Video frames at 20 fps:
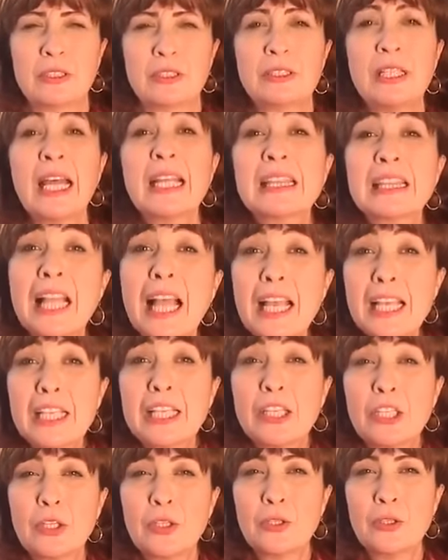Not
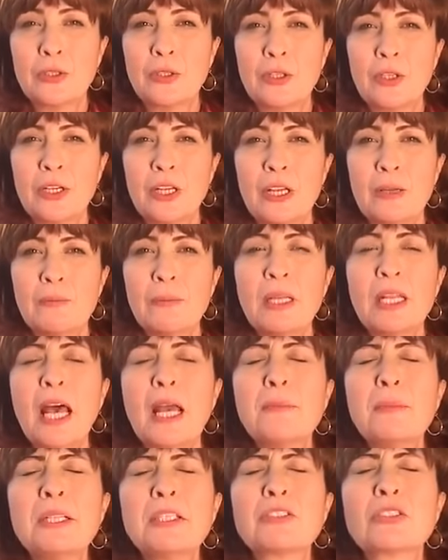like you, but
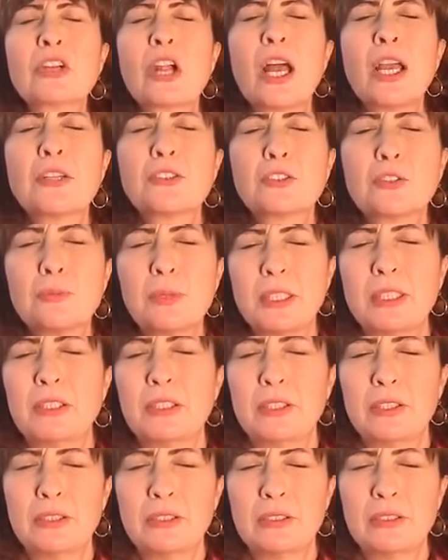I've been trying to be
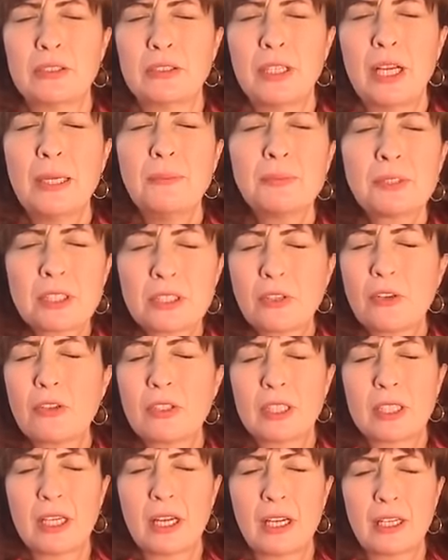you. I'm
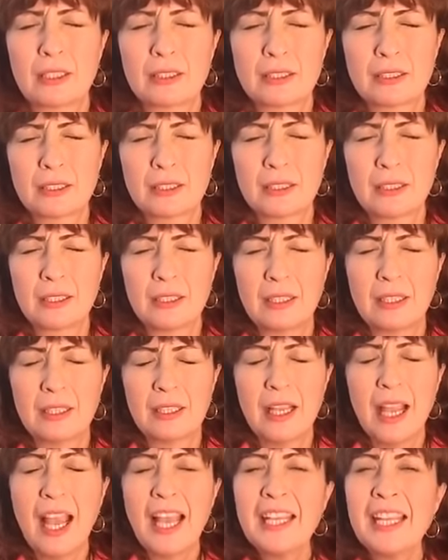sorry, God.
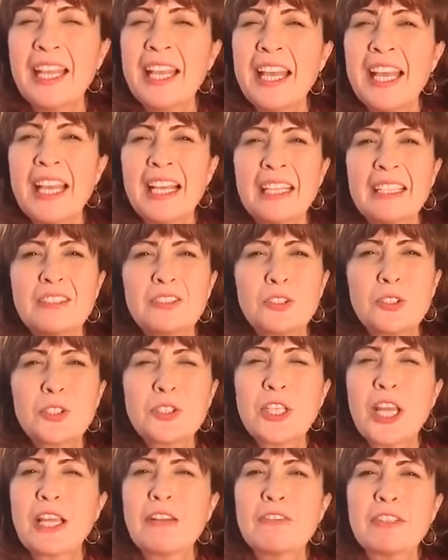And
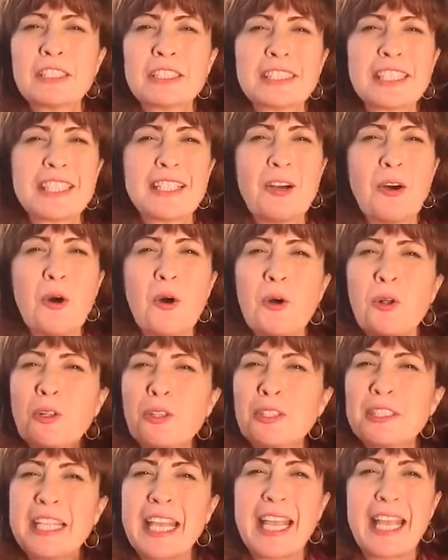today was an
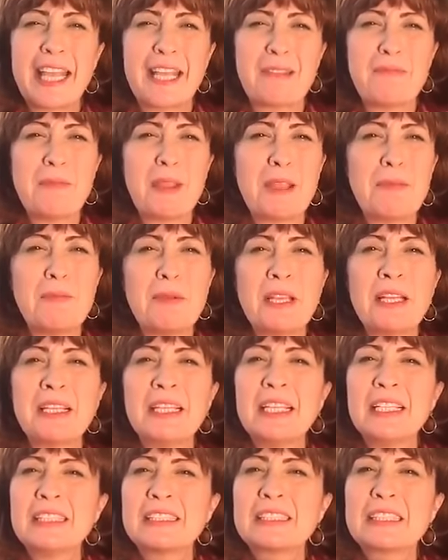all day, maybe
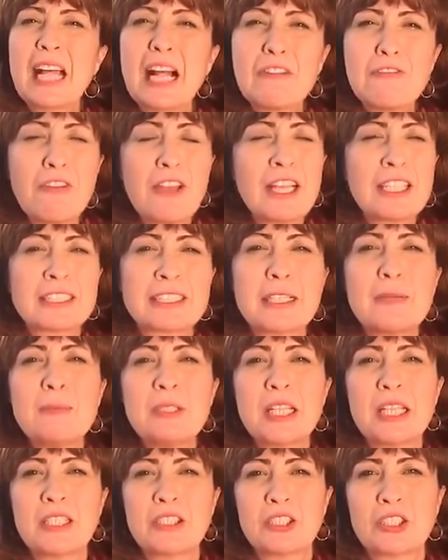
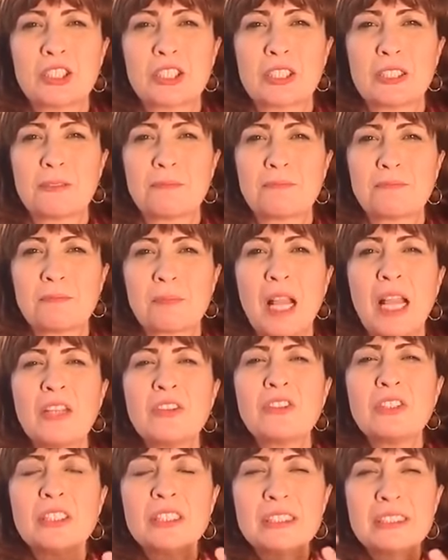self-examination
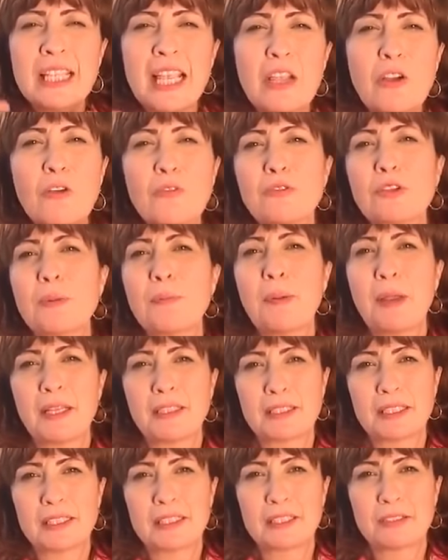and day of
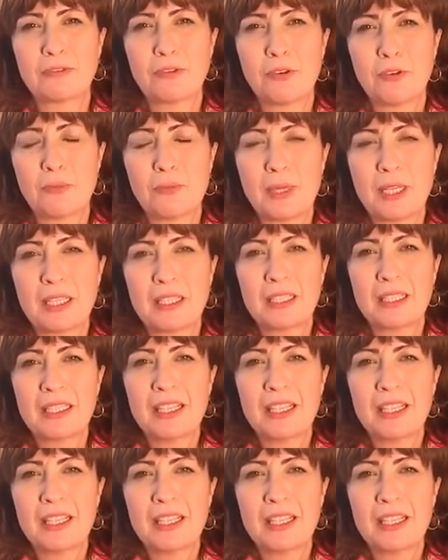repentance for me.